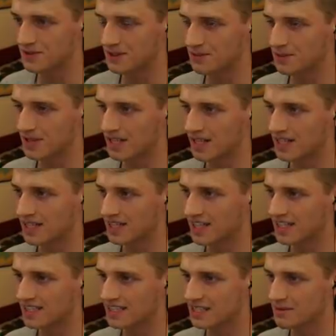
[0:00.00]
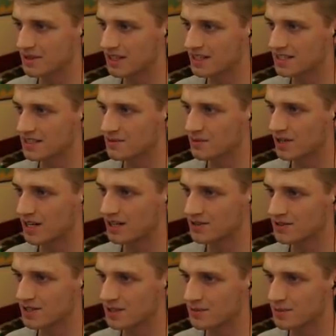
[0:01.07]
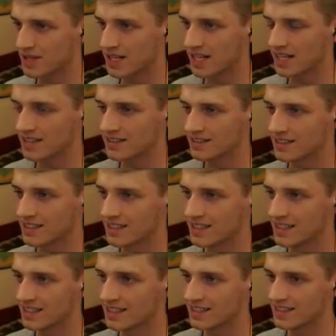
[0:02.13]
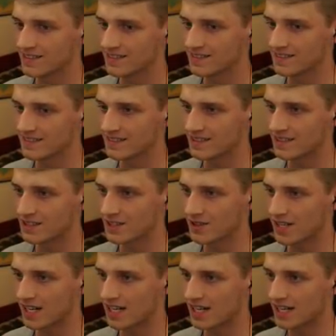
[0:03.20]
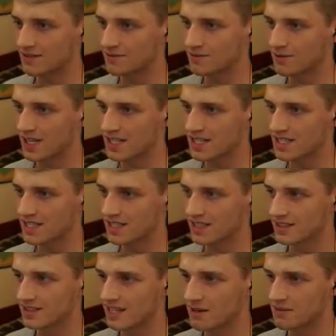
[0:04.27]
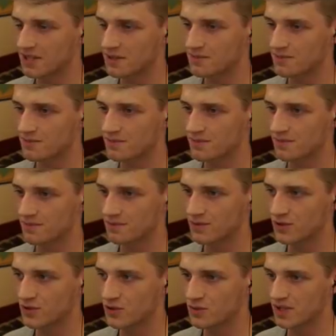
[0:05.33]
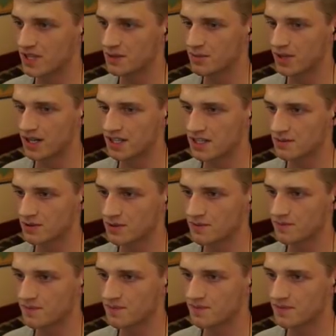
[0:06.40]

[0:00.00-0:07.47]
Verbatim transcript: far behind, I guess, in the peloton while trying to play it so that I waste as little stamina as humanly possible.